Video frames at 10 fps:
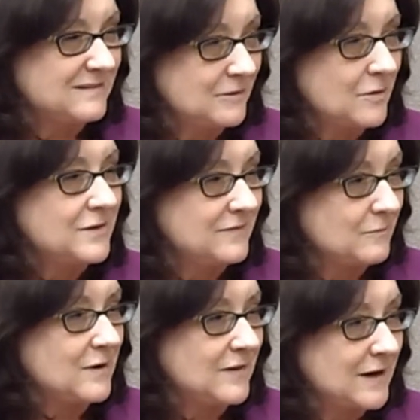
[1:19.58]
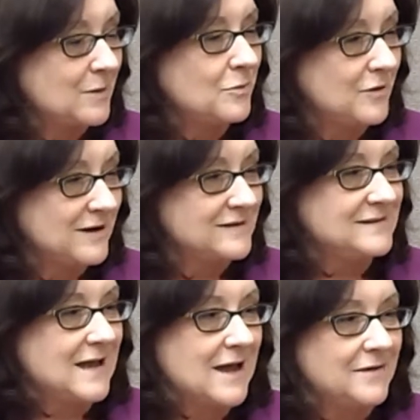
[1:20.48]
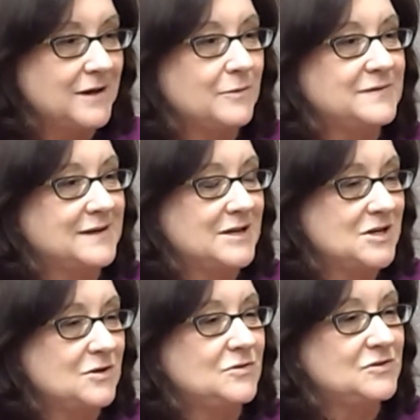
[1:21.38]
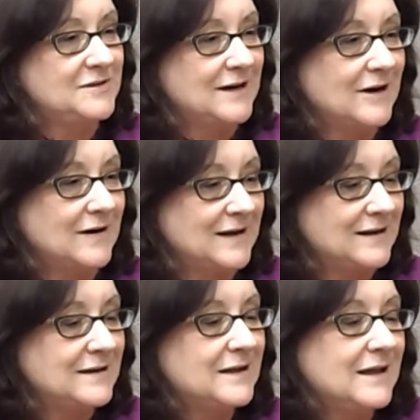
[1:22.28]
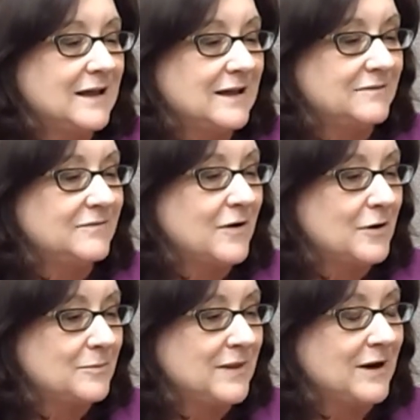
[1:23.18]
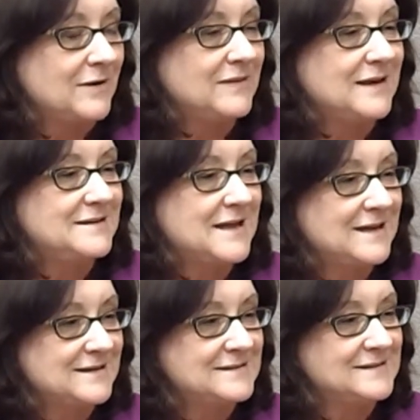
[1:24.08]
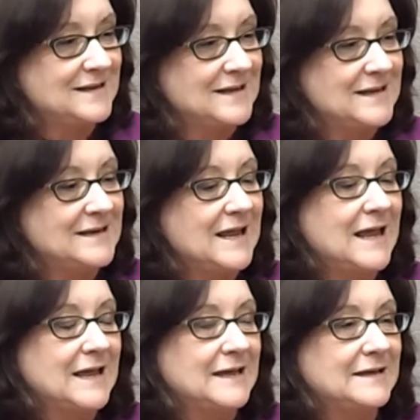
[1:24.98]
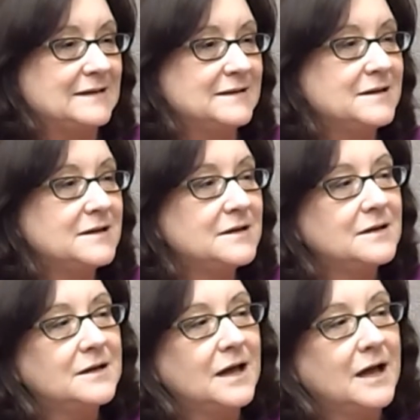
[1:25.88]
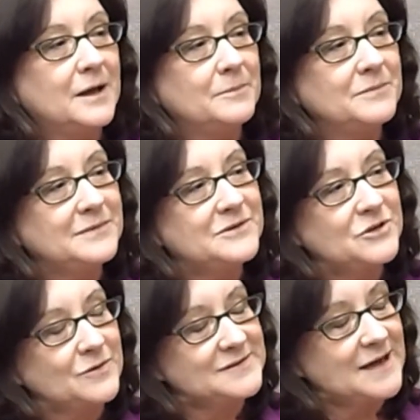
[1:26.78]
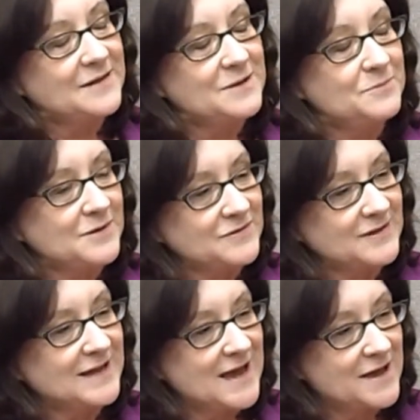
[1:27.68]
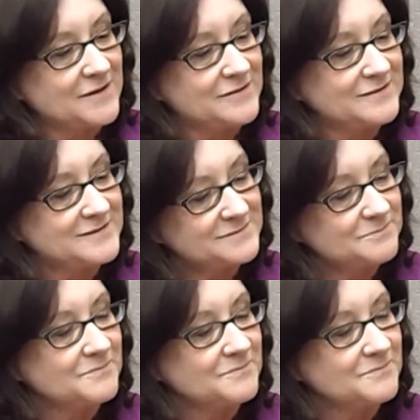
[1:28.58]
north of where the airport is now. There was a huge dairy and farm there, and they'd take us in and show us how they milked the cows,